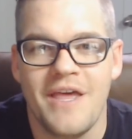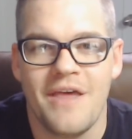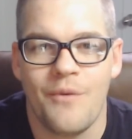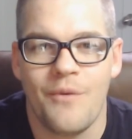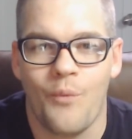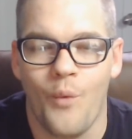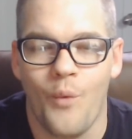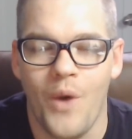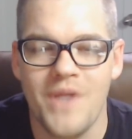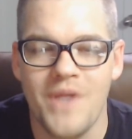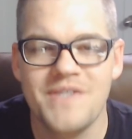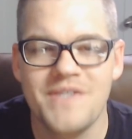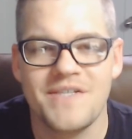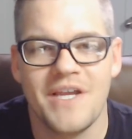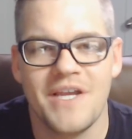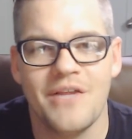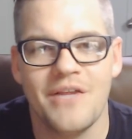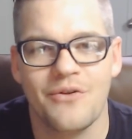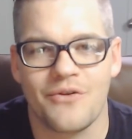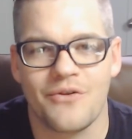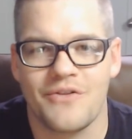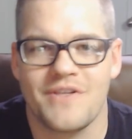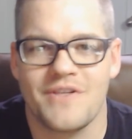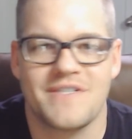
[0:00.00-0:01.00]
once I
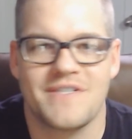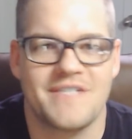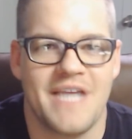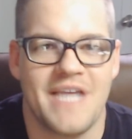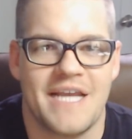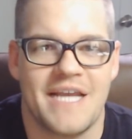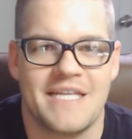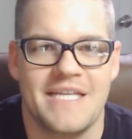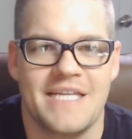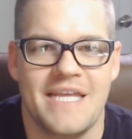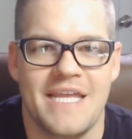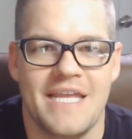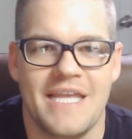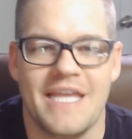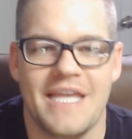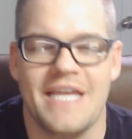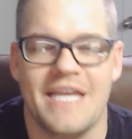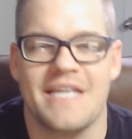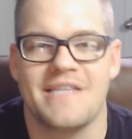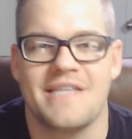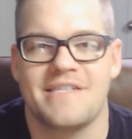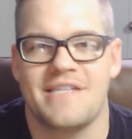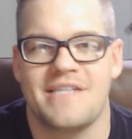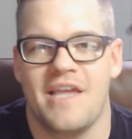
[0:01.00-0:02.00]
learned this technique,
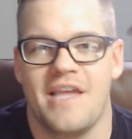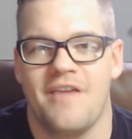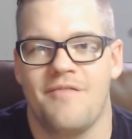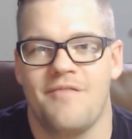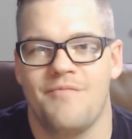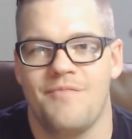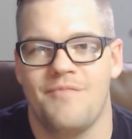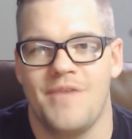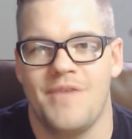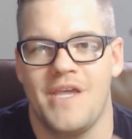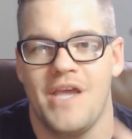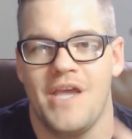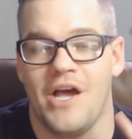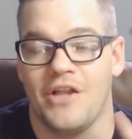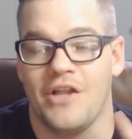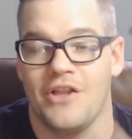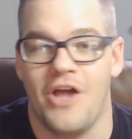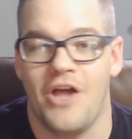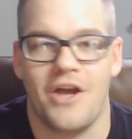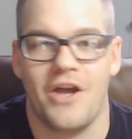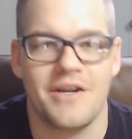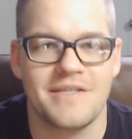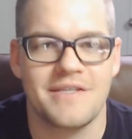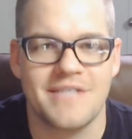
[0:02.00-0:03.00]
it saved me a
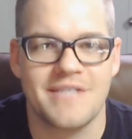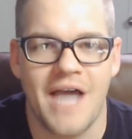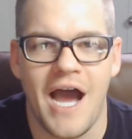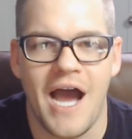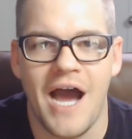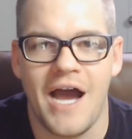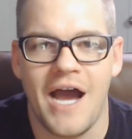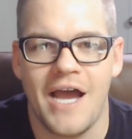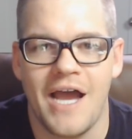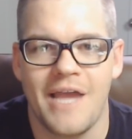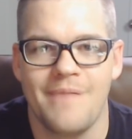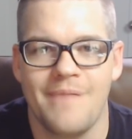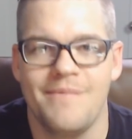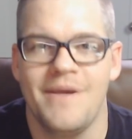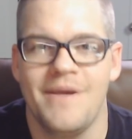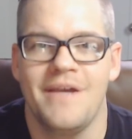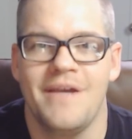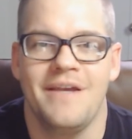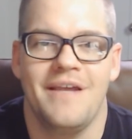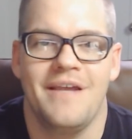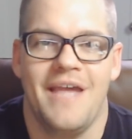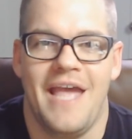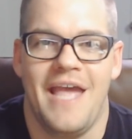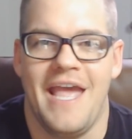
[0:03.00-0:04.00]
lot of time
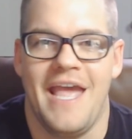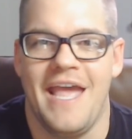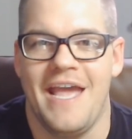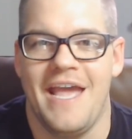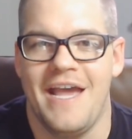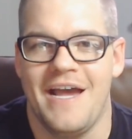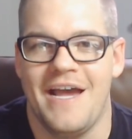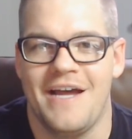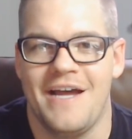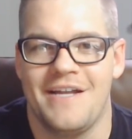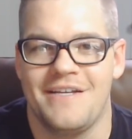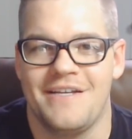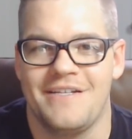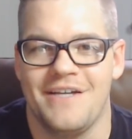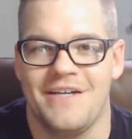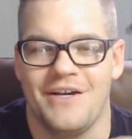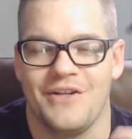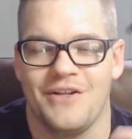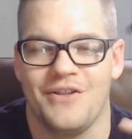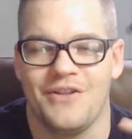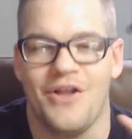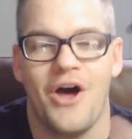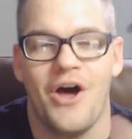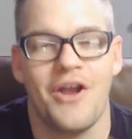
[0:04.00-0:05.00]
and a
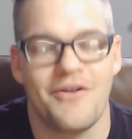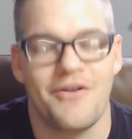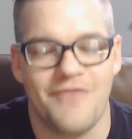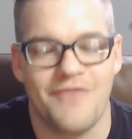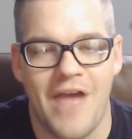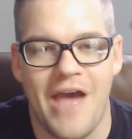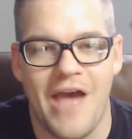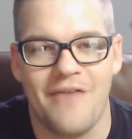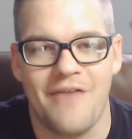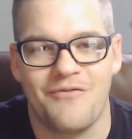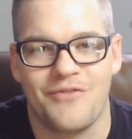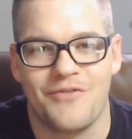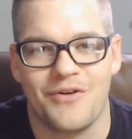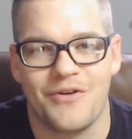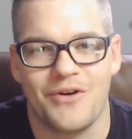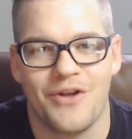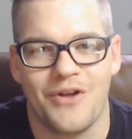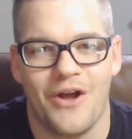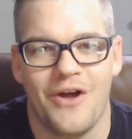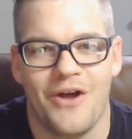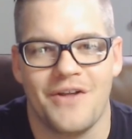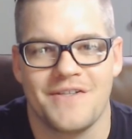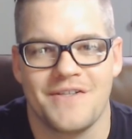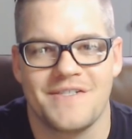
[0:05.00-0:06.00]
lot of effort
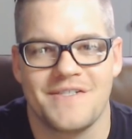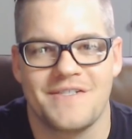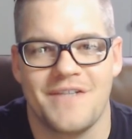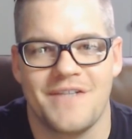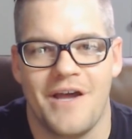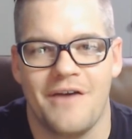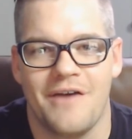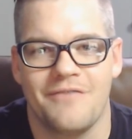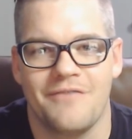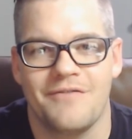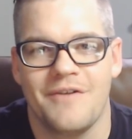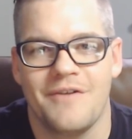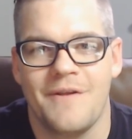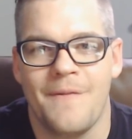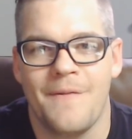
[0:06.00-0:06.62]
on stuff.